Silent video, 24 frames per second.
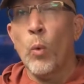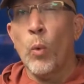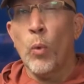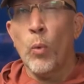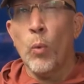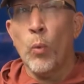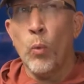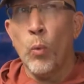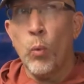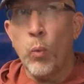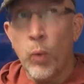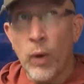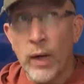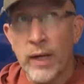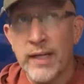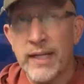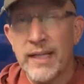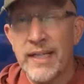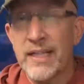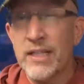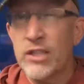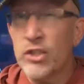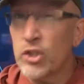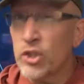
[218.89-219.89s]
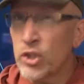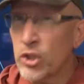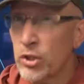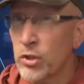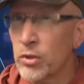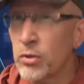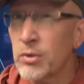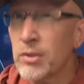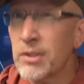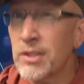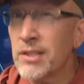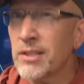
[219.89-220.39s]
What he
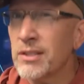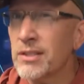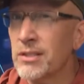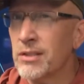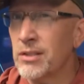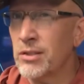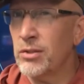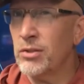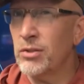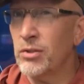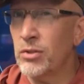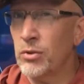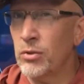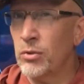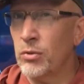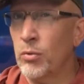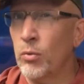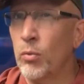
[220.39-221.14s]
chooses to do,